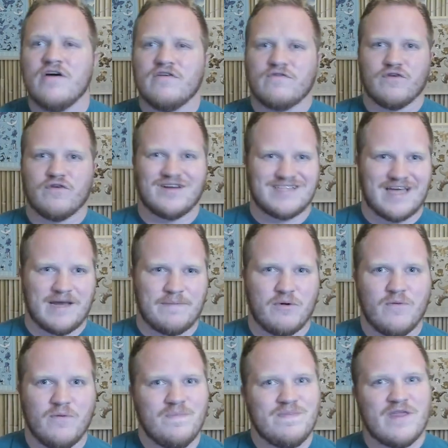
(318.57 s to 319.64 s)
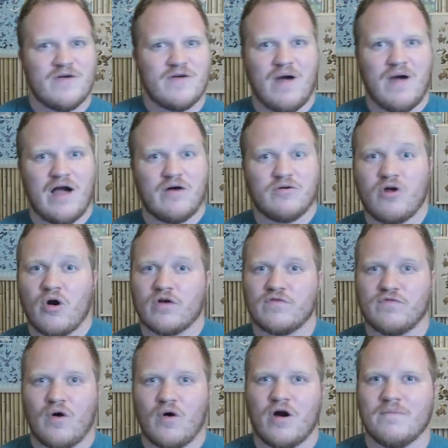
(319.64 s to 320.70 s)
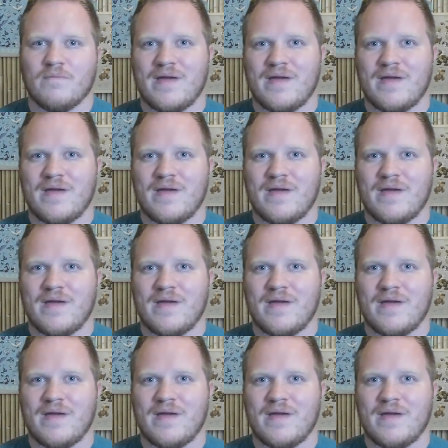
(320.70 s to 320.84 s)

For example, while Gardevoir